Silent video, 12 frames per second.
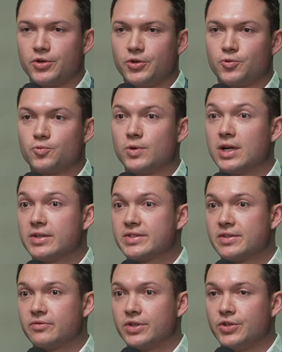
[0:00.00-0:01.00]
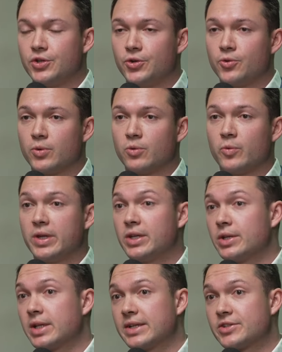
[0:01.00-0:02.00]
relatively new, what
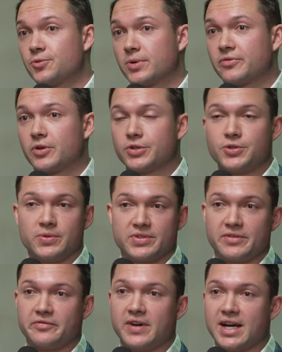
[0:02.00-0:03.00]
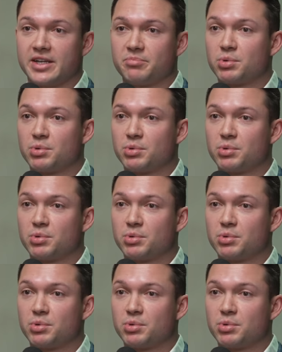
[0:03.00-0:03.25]
we like to refer to as defined